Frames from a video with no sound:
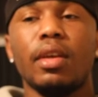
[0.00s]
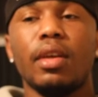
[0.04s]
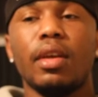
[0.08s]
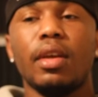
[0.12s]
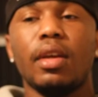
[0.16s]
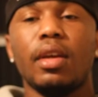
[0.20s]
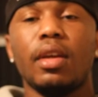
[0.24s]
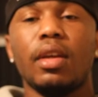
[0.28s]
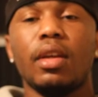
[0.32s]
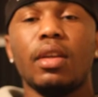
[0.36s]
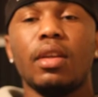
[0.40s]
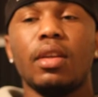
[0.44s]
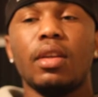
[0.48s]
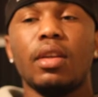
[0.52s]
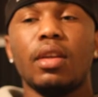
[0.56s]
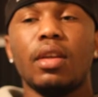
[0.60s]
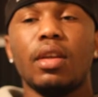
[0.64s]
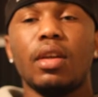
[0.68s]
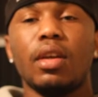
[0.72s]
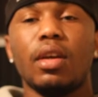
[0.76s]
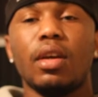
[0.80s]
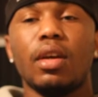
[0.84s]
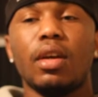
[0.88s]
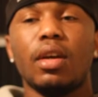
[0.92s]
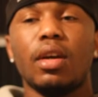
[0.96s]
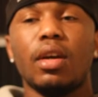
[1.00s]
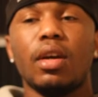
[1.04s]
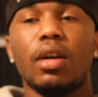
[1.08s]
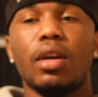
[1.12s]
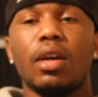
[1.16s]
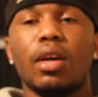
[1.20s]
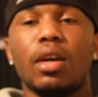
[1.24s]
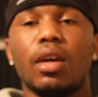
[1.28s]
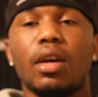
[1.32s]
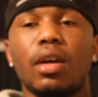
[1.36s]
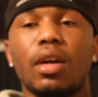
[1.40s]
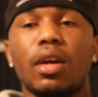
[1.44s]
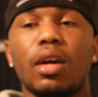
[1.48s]
And
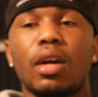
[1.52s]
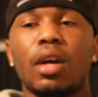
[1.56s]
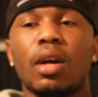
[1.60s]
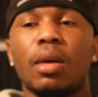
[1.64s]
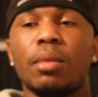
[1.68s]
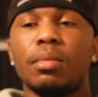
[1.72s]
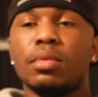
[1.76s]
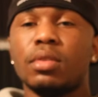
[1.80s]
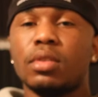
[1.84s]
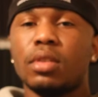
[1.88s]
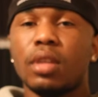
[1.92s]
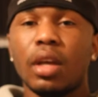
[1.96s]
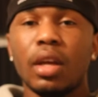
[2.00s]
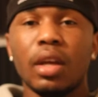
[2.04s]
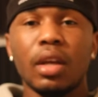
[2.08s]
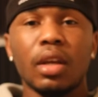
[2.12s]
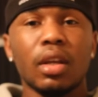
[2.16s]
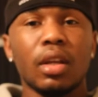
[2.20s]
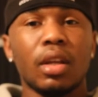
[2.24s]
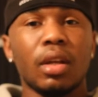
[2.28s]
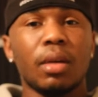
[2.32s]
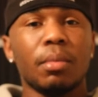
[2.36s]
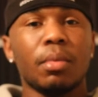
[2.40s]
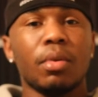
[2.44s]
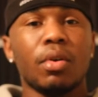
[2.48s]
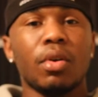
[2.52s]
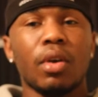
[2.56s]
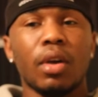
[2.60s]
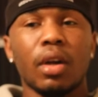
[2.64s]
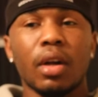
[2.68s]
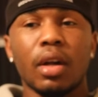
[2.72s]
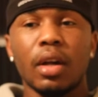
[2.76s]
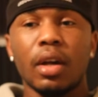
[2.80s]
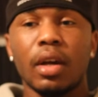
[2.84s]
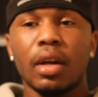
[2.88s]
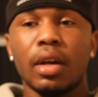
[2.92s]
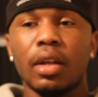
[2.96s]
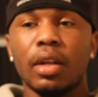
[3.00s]
I'm shaking, I'm
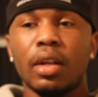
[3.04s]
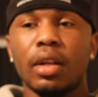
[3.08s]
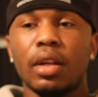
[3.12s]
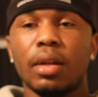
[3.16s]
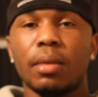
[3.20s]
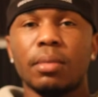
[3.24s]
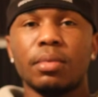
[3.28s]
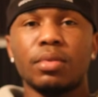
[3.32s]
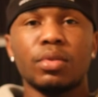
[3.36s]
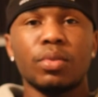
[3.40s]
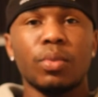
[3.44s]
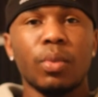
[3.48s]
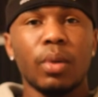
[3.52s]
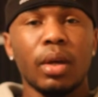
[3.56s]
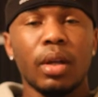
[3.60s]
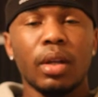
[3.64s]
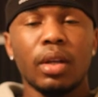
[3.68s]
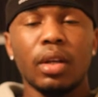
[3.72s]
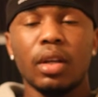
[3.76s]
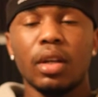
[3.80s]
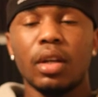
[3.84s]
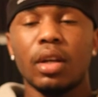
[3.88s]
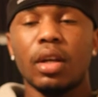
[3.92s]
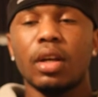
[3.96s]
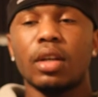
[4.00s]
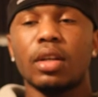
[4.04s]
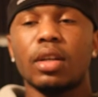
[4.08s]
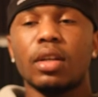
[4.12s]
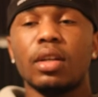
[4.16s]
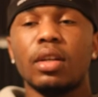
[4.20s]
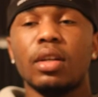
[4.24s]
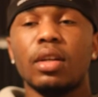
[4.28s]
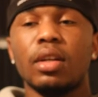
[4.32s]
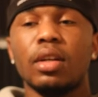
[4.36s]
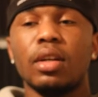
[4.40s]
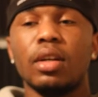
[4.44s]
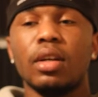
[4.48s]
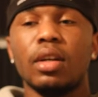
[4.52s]
crying, I'm sweating, and
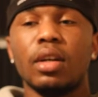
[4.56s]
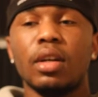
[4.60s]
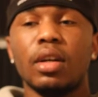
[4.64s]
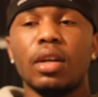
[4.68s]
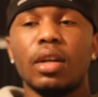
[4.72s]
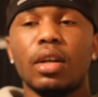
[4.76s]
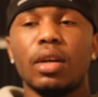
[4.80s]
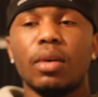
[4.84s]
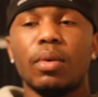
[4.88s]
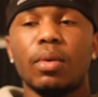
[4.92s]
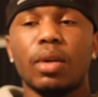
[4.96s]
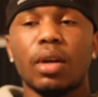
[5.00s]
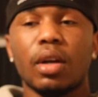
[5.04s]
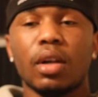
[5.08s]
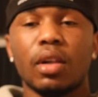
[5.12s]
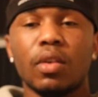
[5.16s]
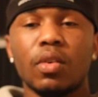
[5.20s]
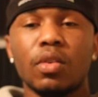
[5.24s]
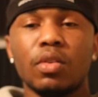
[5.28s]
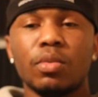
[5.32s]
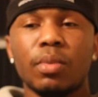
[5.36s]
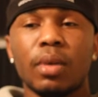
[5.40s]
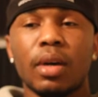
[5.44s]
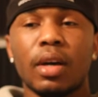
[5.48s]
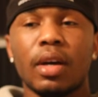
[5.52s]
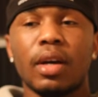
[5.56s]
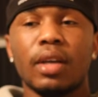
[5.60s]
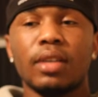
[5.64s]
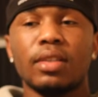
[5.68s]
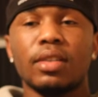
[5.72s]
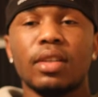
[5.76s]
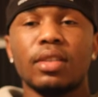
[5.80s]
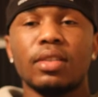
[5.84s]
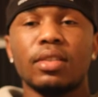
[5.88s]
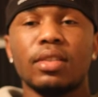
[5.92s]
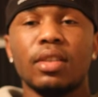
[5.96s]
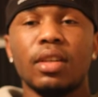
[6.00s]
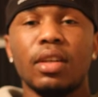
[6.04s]
when I close my eyes,
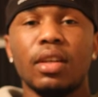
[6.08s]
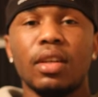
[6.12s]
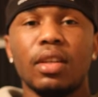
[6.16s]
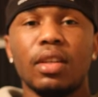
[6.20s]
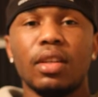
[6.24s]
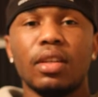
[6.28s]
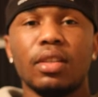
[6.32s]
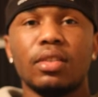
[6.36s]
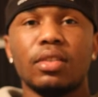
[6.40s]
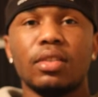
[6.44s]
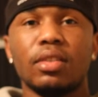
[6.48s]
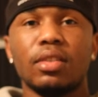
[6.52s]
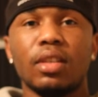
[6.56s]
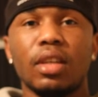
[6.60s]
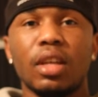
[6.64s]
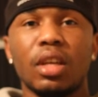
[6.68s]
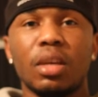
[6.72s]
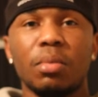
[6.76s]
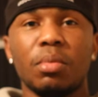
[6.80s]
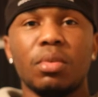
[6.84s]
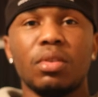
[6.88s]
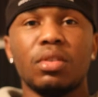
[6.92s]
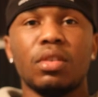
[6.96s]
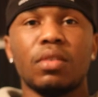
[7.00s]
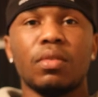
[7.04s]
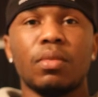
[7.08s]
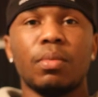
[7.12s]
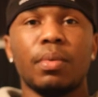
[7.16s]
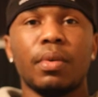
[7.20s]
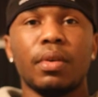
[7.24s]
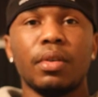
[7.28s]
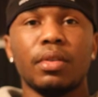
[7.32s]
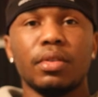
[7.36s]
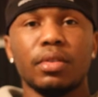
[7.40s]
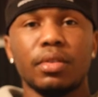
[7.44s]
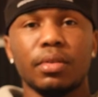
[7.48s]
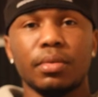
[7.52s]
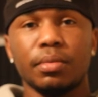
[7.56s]
I see this image of a
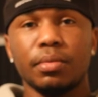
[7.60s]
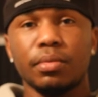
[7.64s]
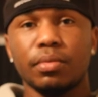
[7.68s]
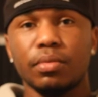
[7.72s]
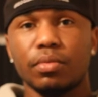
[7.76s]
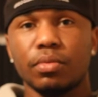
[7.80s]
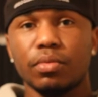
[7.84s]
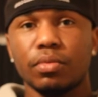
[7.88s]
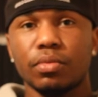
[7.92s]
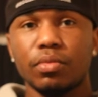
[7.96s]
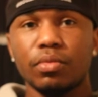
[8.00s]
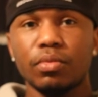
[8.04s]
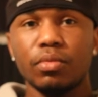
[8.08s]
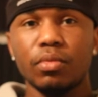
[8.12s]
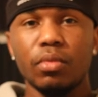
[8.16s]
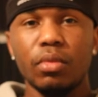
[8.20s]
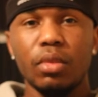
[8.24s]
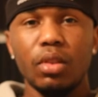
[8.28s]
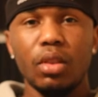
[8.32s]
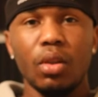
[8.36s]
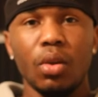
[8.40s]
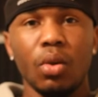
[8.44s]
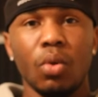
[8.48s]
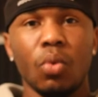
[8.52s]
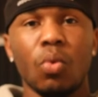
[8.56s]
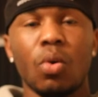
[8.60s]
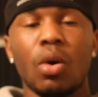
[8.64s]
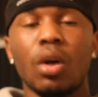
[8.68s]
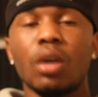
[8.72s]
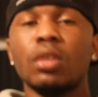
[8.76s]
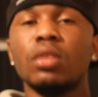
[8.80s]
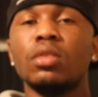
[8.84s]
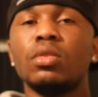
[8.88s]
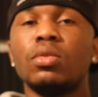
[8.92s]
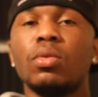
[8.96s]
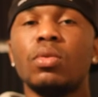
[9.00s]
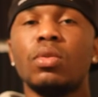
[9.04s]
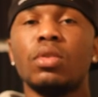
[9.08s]
person
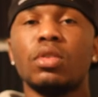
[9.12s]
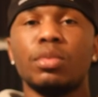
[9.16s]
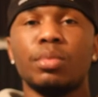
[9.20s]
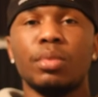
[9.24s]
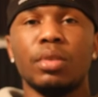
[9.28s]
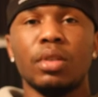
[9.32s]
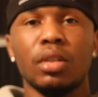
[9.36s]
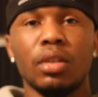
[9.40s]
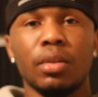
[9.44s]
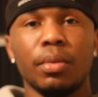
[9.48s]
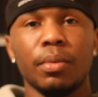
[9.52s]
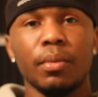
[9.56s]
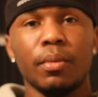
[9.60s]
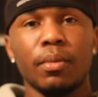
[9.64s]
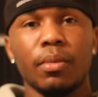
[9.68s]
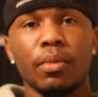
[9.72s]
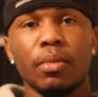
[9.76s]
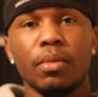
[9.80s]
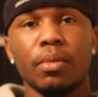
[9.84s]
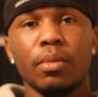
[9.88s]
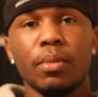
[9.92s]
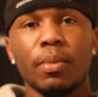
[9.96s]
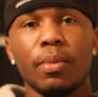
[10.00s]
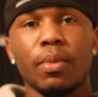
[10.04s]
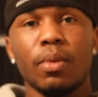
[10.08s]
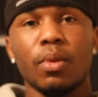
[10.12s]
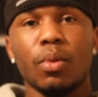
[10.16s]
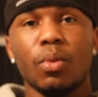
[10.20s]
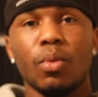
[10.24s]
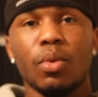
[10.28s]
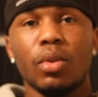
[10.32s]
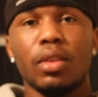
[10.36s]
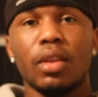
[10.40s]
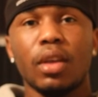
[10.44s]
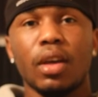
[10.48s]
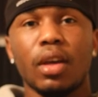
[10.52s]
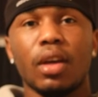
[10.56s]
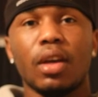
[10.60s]
walking towards me
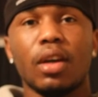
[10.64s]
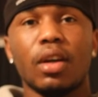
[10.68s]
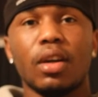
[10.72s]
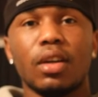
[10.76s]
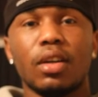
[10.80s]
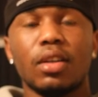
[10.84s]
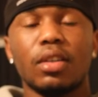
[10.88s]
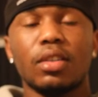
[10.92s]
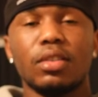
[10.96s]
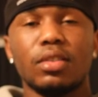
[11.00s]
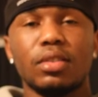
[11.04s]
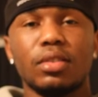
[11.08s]
with a